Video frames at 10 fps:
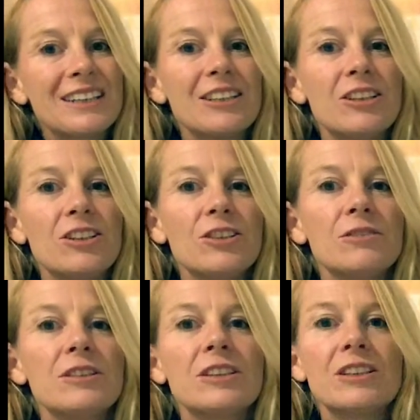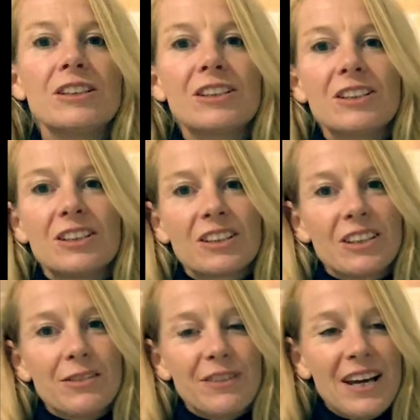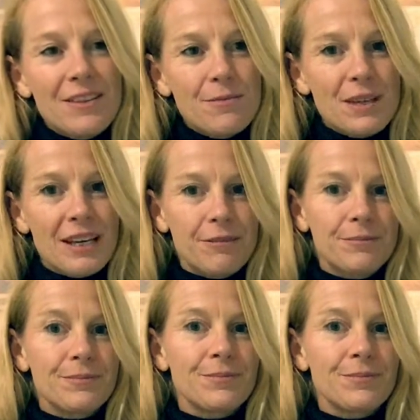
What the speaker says: Can you fathom that?